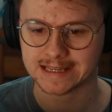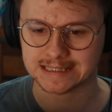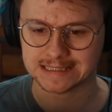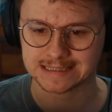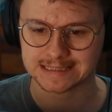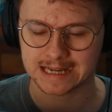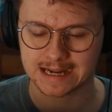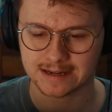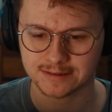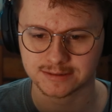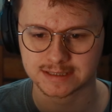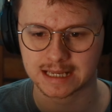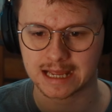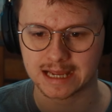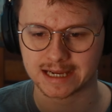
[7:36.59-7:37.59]
it
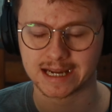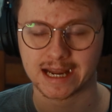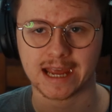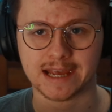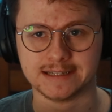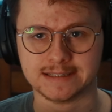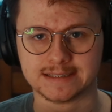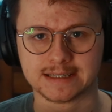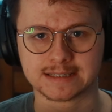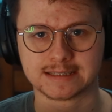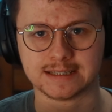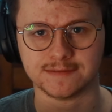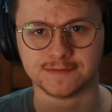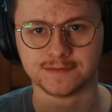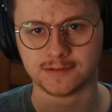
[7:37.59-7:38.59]
sounds like an
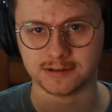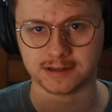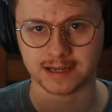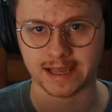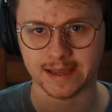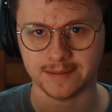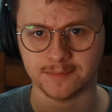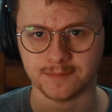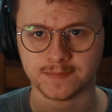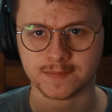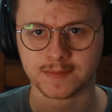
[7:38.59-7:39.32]
N64 game.